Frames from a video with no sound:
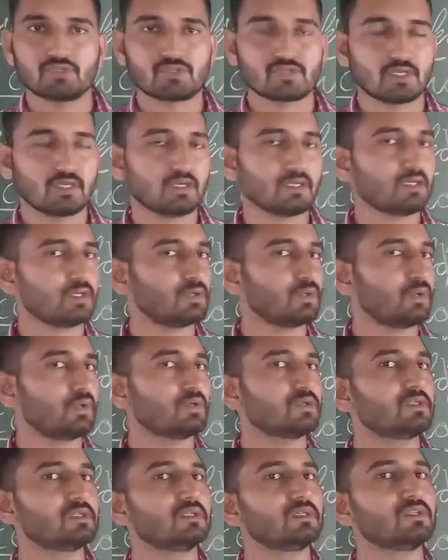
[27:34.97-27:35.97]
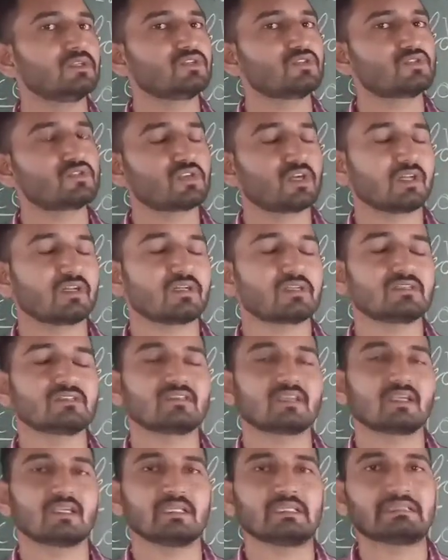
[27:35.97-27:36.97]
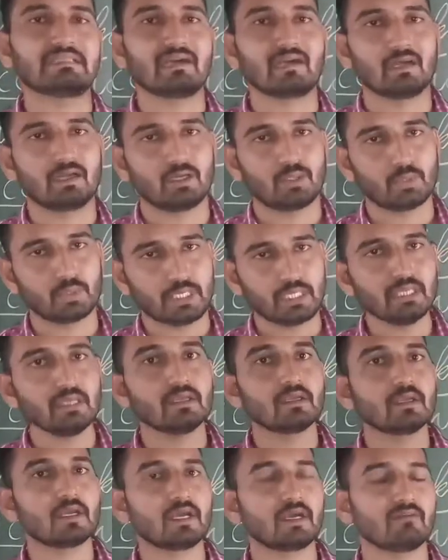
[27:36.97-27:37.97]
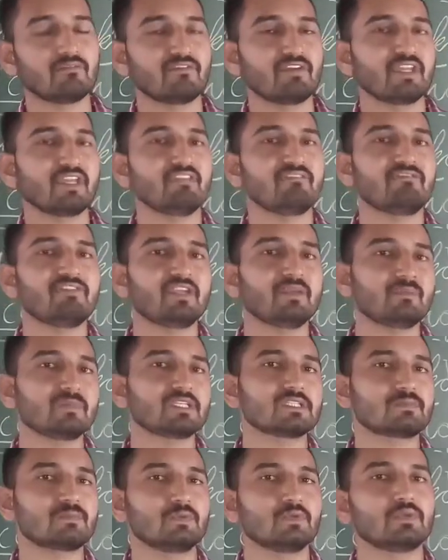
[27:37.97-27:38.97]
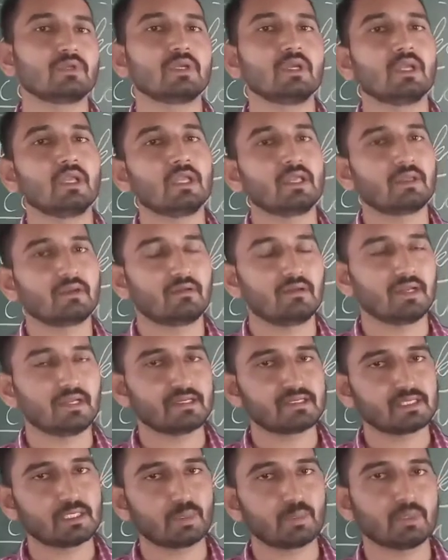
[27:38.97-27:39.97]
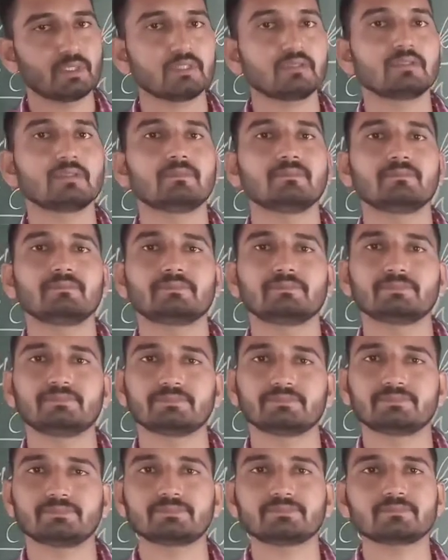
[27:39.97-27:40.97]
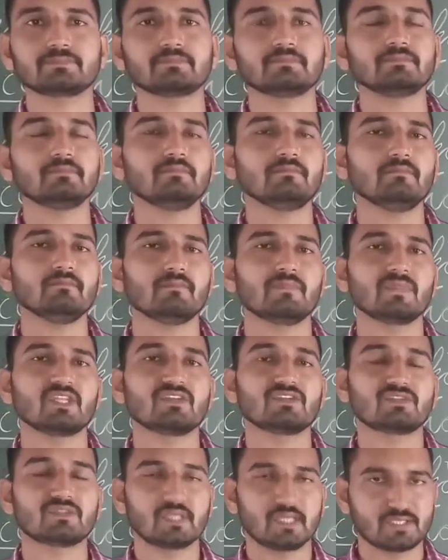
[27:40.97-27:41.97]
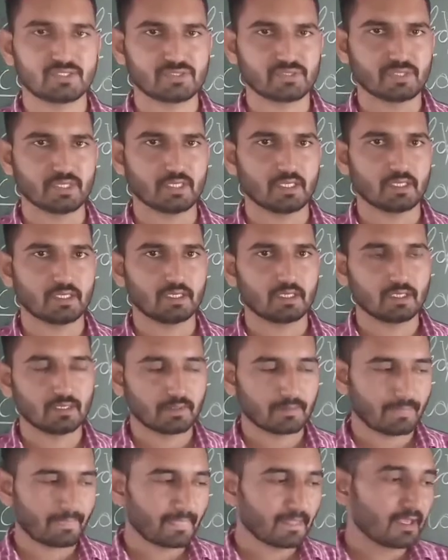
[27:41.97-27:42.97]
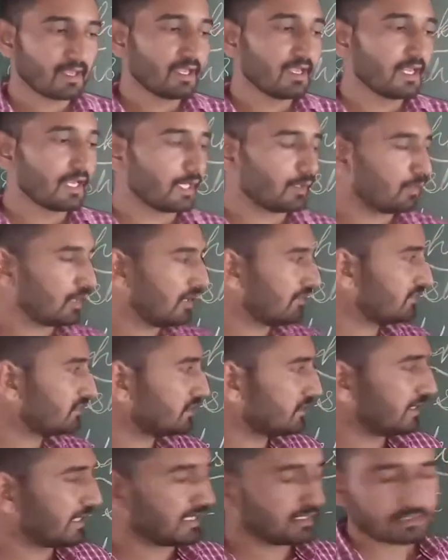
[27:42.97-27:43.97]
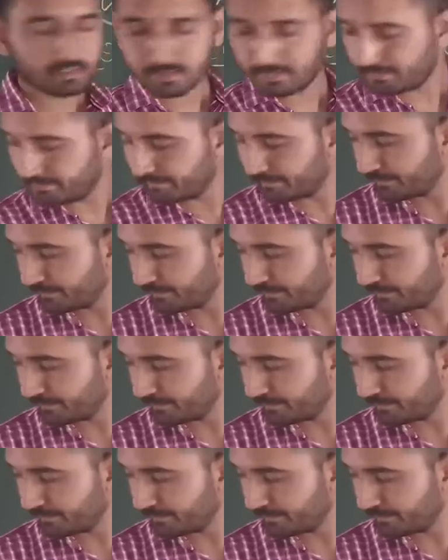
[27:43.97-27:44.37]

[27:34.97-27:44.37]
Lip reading: Chark wrote Chark Samhita, okay, a very famous book related with surgery. Now after that,